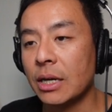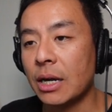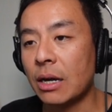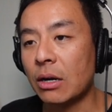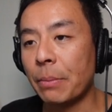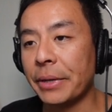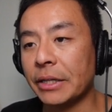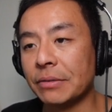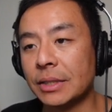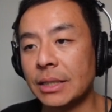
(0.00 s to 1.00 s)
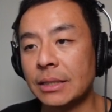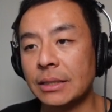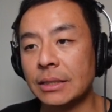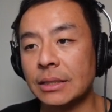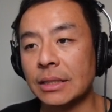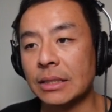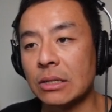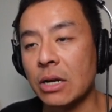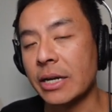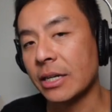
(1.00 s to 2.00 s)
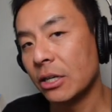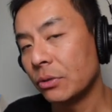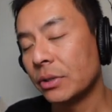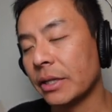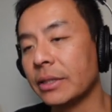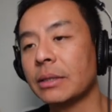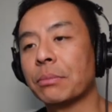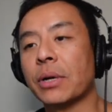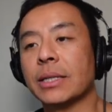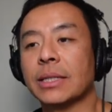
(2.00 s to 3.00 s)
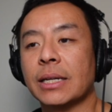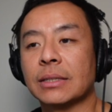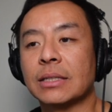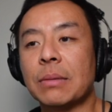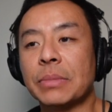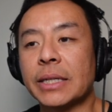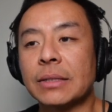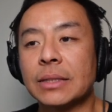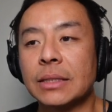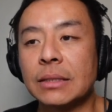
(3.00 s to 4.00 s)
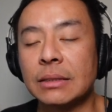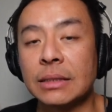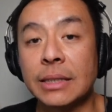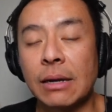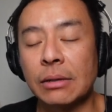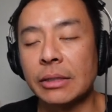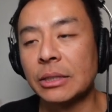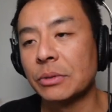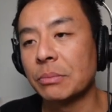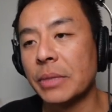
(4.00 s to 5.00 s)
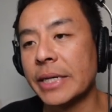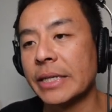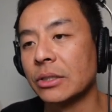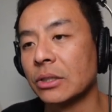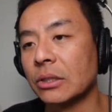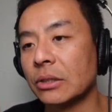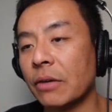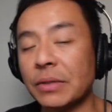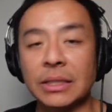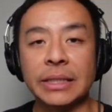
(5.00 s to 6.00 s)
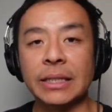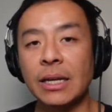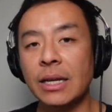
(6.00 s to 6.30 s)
RRP of 66,900. I think the price has come down since this calculator was made, so obviously